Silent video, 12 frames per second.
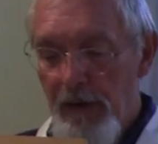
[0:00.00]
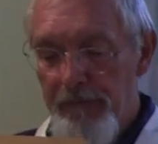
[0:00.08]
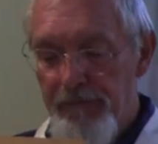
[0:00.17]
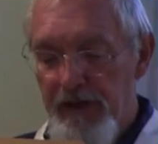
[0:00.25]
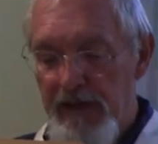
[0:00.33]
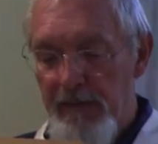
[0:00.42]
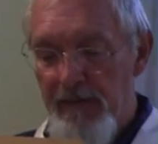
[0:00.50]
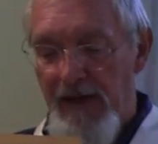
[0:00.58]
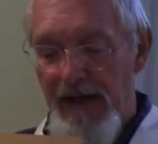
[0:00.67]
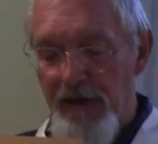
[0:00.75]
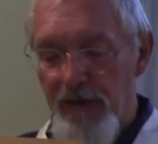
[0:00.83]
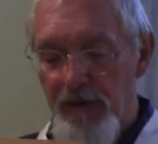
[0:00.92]
freedom of
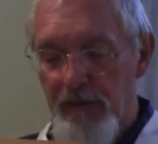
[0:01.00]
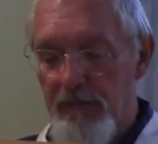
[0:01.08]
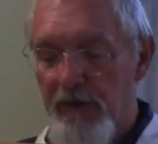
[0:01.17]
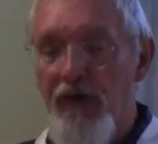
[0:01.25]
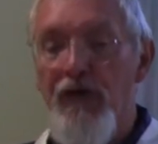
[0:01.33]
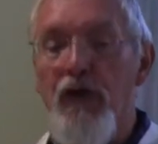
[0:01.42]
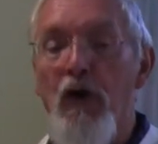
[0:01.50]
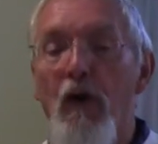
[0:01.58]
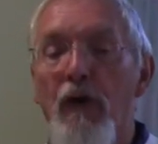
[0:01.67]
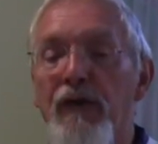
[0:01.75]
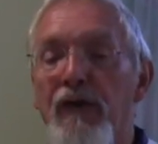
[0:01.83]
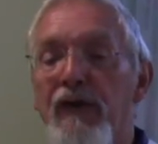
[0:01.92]
action. We're just
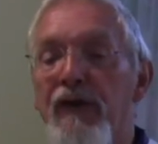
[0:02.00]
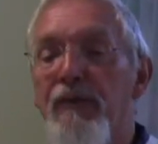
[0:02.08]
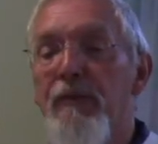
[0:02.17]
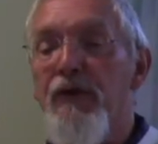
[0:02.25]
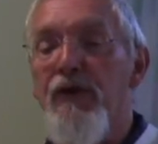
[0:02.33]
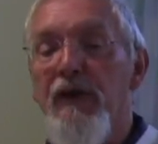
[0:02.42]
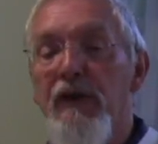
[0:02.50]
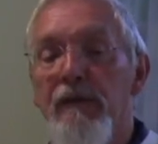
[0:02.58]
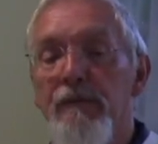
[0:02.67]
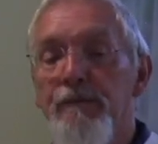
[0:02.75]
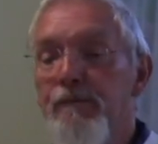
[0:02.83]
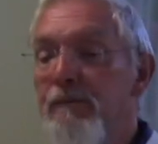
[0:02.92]
cogs in this machine.